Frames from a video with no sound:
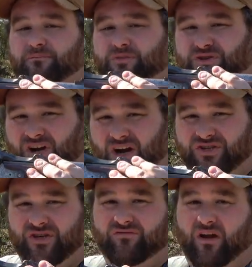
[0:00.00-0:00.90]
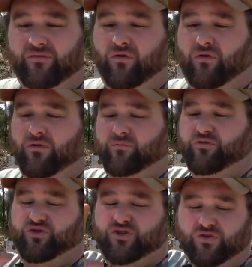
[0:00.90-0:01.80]
production rifle
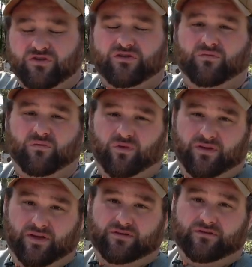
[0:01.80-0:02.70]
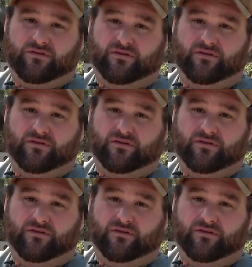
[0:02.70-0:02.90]
produced with this,